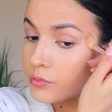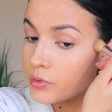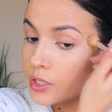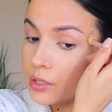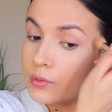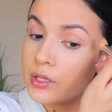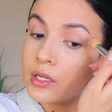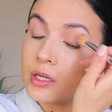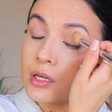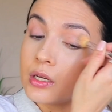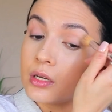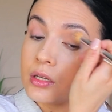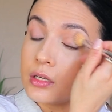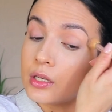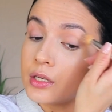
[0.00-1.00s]
really, really
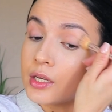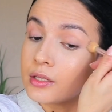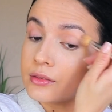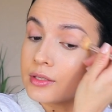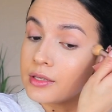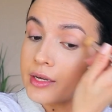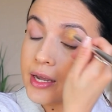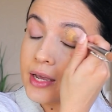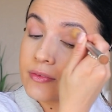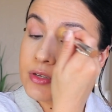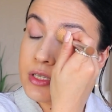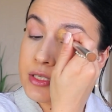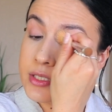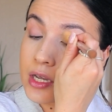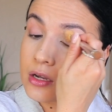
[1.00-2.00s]
good. And I think I have a
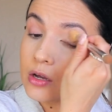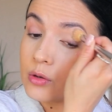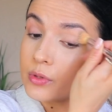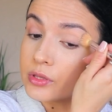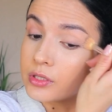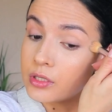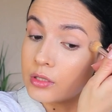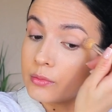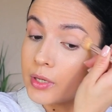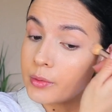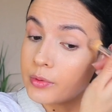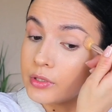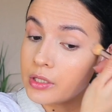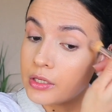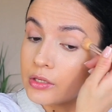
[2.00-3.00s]
discount code with them. I
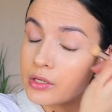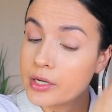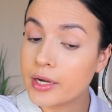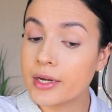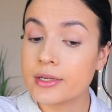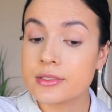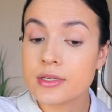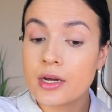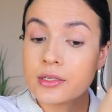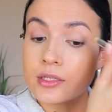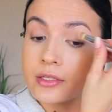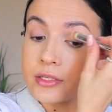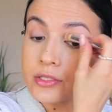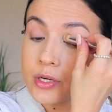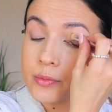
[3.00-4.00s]
will link you guys on the
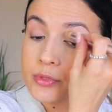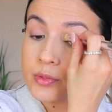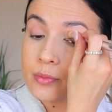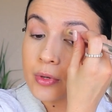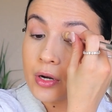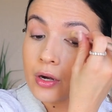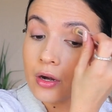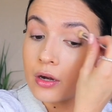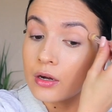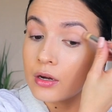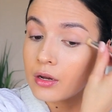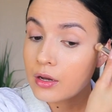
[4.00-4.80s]
description bar.